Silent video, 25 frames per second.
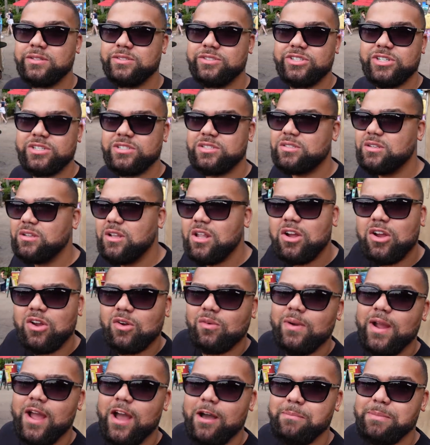just look
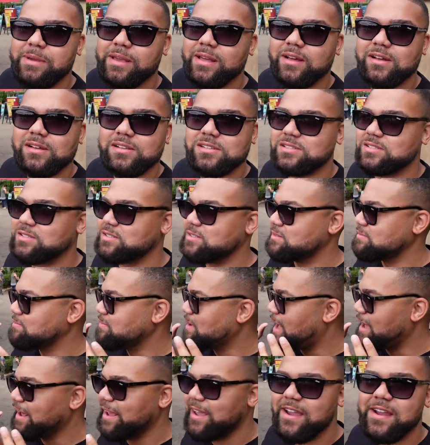around because
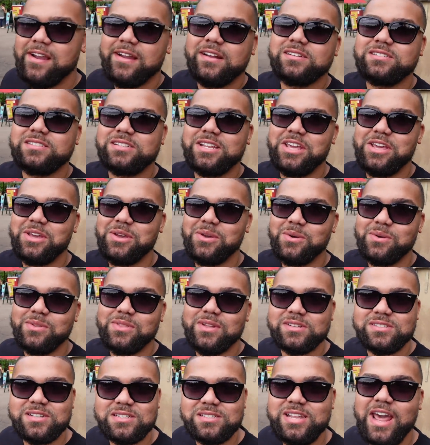I guarantee you,
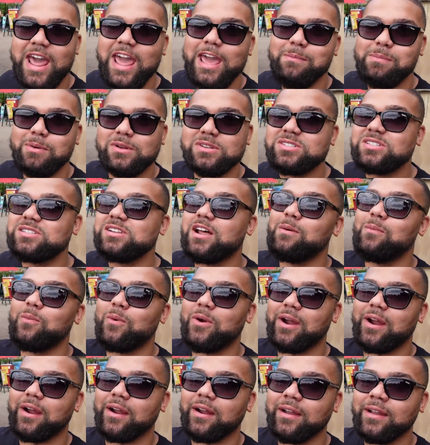there's a table
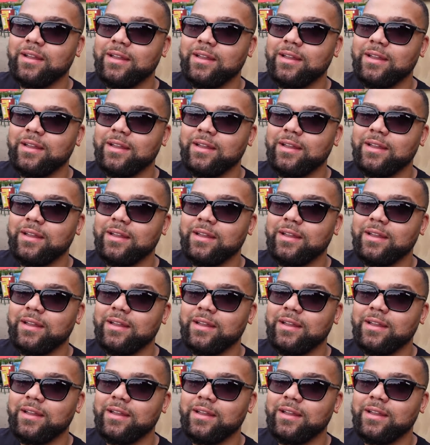somewhere.